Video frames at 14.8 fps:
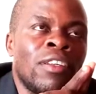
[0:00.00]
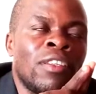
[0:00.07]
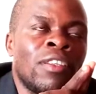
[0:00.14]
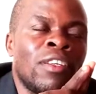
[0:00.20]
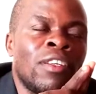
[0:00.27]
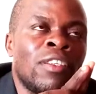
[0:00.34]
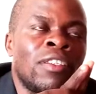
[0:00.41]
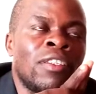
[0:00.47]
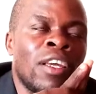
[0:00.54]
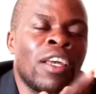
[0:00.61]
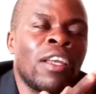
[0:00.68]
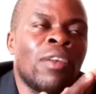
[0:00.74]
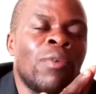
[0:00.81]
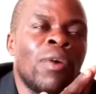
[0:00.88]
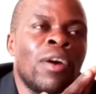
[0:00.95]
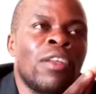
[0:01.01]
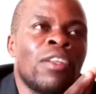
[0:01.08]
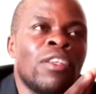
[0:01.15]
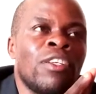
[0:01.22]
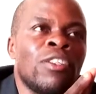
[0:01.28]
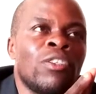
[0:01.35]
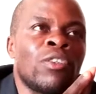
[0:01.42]
The second one
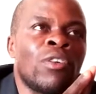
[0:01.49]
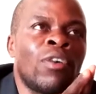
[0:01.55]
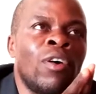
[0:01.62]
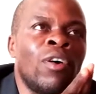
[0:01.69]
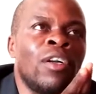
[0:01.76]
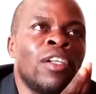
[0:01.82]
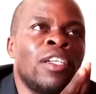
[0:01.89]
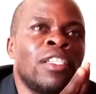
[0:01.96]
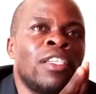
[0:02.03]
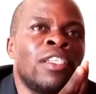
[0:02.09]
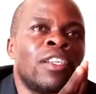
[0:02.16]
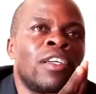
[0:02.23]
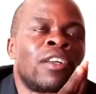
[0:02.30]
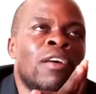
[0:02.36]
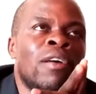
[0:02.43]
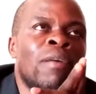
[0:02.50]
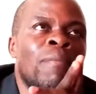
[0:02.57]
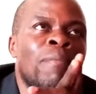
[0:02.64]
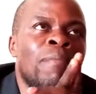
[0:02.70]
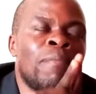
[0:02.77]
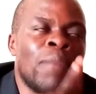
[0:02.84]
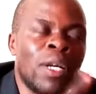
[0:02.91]
is called
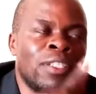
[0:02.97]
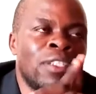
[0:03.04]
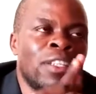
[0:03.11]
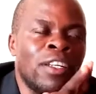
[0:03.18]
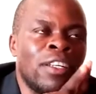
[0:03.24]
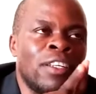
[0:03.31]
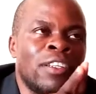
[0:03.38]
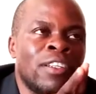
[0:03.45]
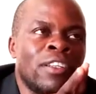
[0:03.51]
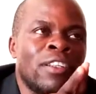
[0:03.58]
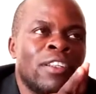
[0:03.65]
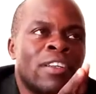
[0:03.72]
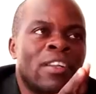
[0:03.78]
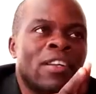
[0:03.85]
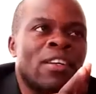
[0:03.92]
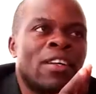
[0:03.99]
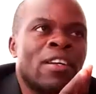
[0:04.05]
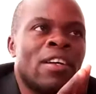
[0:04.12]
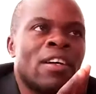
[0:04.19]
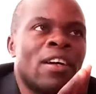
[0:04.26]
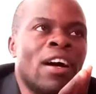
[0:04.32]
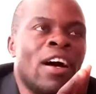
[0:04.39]
mastery.
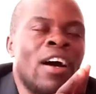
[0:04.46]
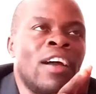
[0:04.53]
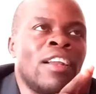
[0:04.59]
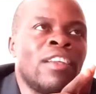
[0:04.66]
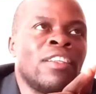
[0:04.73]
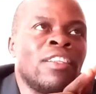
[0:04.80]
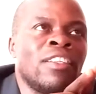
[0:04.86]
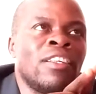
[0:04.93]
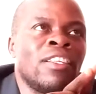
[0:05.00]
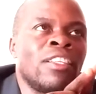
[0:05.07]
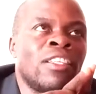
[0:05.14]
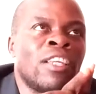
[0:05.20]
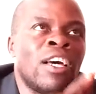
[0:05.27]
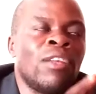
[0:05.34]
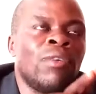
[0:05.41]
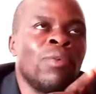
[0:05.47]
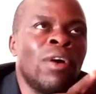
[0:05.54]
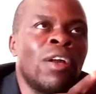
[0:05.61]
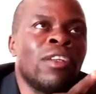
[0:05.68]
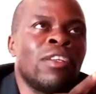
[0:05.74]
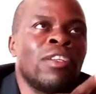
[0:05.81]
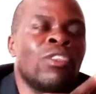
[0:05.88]
And the third
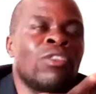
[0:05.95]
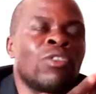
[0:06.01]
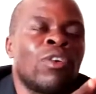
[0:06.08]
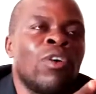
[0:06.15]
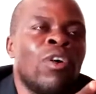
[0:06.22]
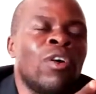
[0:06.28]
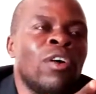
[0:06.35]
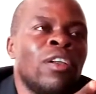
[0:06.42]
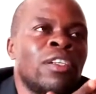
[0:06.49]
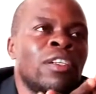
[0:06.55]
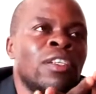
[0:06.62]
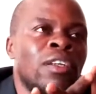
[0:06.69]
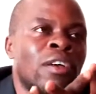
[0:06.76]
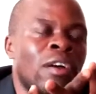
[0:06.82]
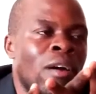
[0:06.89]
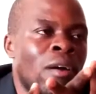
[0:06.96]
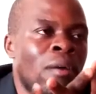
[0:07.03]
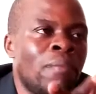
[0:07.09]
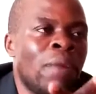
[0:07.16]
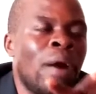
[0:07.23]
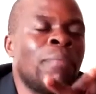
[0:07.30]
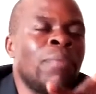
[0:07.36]
one is called
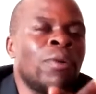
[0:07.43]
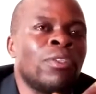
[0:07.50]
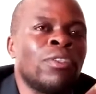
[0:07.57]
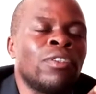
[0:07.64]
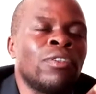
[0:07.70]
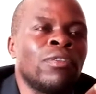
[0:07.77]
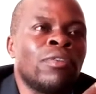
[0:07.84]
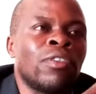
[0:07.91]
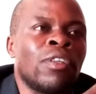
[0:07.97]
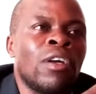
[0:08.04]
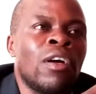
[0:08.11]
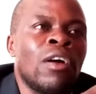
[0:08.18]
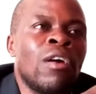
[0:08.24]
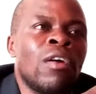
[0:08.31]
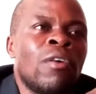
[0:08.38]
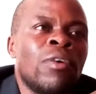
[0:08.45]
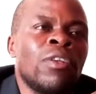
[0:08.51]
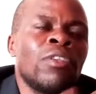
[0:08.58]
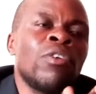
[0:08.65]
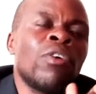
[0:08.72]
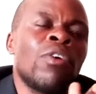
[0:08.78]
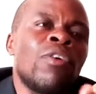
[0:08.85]
purpose. When
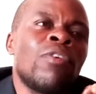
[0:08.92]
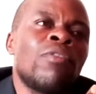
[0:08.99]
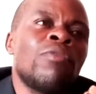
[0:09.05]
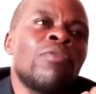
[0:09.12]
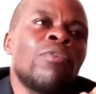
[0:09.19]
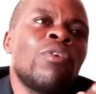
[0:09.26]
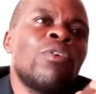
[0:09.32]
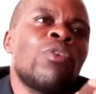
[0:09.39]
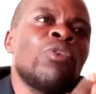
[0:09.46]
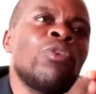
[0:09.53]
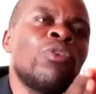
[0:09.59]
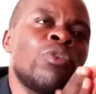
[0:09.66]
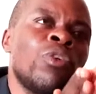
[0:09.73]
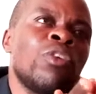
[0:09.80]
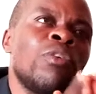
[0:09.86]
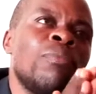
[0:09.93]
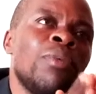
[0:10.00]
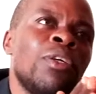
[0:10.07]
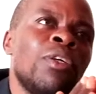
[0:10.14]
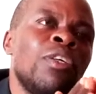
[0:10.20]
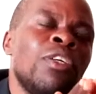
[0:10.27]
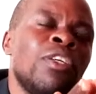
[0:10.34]
talk of
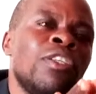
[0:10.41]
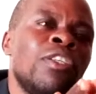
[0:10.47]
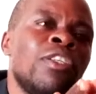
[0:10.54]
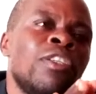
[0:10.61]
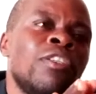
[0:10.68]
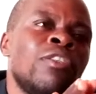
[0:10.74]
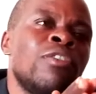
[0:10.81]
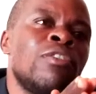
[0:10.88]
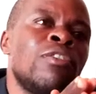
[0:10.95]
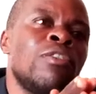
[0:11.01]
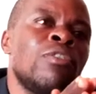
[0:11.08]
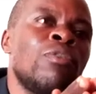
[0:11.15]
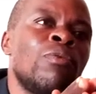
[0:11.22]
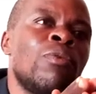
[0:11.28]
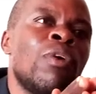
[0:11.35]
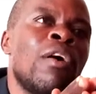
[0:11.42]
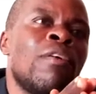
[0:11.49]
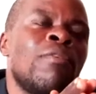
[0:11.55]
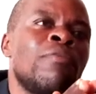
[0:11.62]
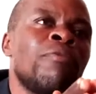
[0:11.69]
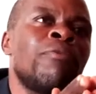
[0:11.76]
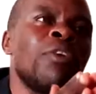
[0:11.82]
autonomy, it is your
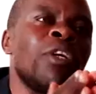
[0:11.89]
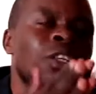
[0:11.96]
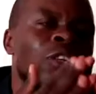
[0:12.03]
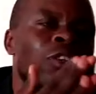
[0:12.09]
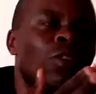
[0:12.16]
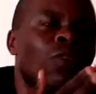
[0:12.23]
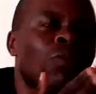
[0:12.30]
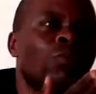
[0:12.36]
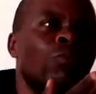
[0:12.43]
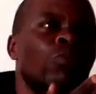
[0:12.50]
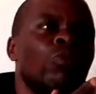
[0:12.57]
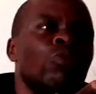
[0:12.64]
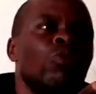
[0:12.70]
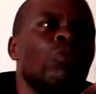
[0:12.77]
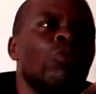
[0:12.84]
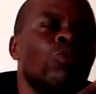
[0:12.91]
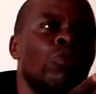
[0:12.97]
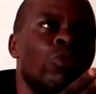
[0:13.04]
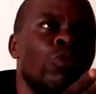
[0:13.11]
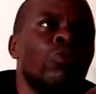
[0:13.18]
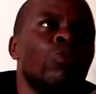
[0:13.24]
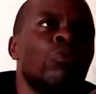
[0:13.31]
freedom to
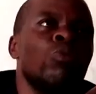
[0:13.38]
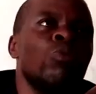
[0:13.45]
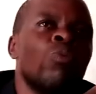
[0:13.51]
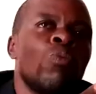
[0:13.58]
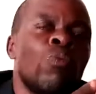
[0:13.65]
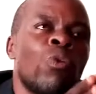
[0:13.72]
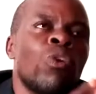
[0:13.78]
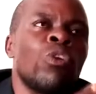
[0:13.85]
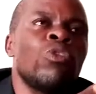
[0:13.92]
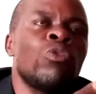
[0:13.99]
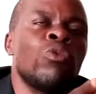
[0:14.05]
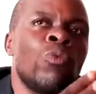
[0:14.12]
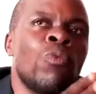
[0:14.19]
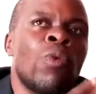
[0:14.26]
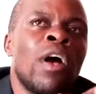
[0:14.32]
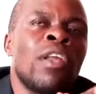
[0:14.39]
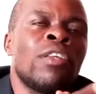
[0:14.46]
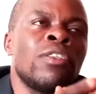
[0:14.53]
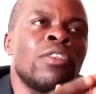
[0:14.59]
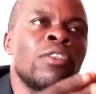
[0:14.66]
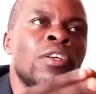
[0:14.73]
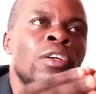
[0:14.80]
choose what you
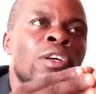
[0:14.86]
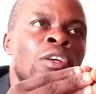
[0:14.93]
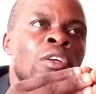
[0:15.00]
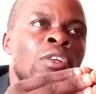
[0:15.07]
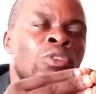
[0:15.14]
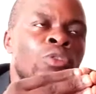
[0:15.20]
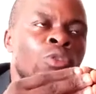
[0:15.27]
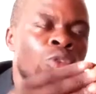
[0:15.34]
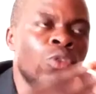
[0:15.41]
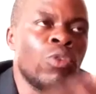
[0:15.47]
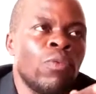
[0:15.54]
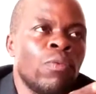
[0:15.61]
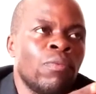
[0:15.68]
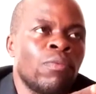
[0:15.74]
want to do.